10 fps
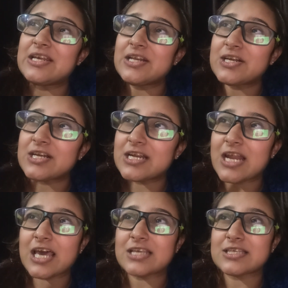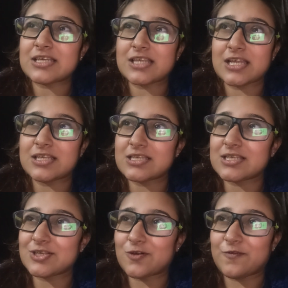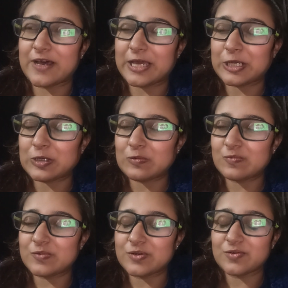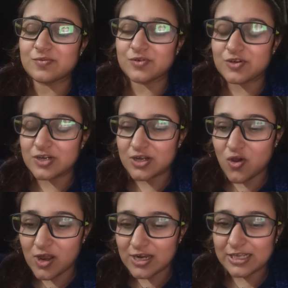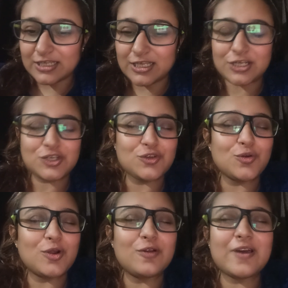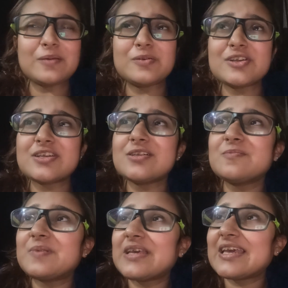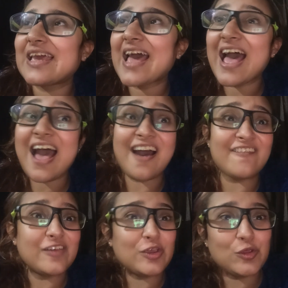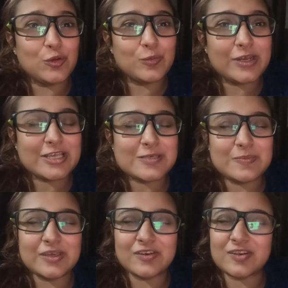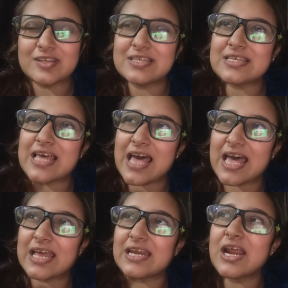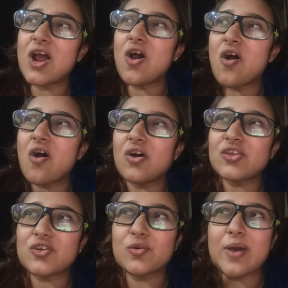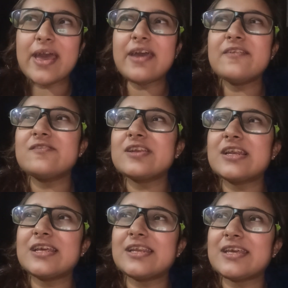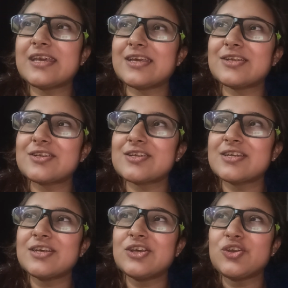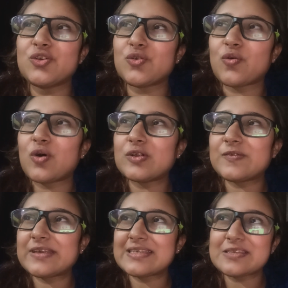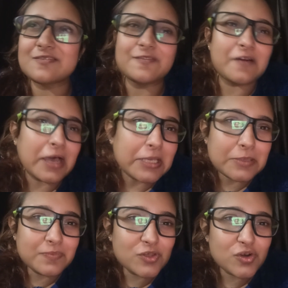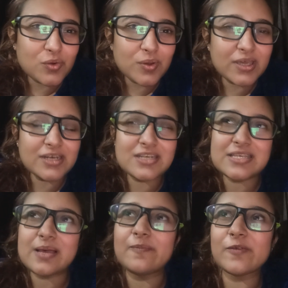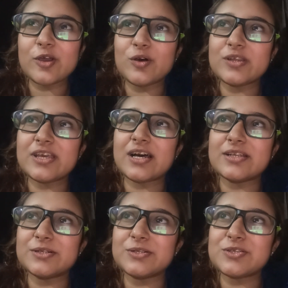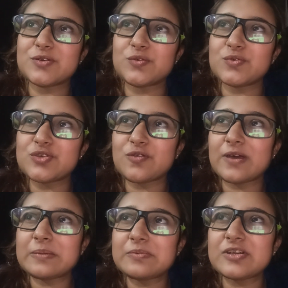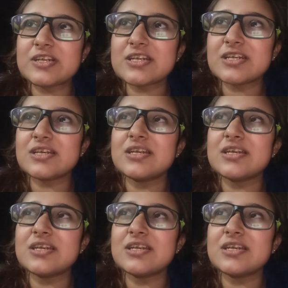realizing that this is your vibe, recalling that you are a vibrational being having a human experience, and through every lineage you always vibe through it some way or the other. So it was your vibration